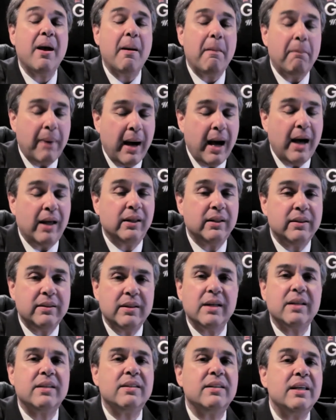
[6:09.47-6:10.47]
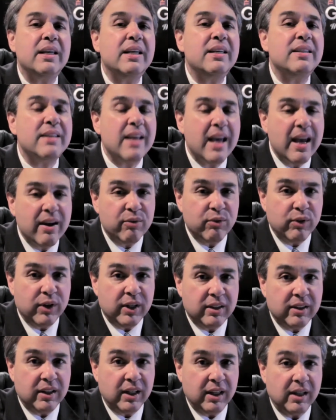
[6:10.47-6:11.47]
Politics is
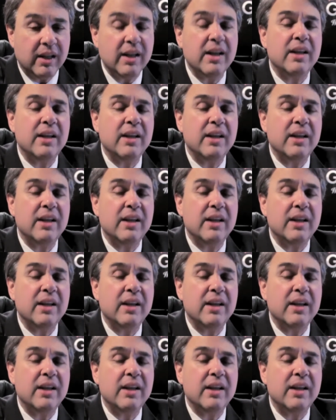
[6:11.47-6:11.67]
everything.